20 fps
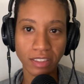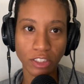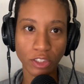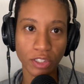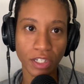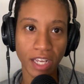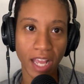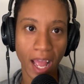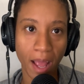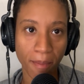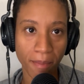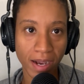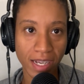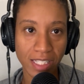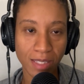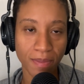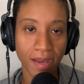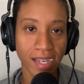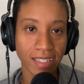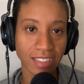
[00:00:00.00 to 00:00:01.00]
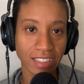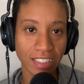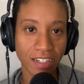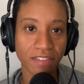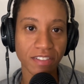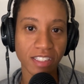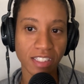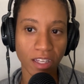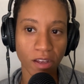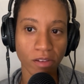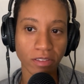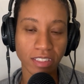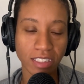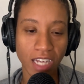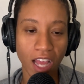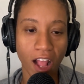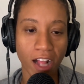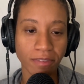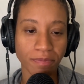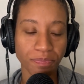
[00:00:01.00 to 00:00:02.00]
create my space every single
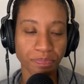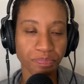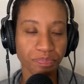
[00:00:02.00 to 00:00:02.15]
time.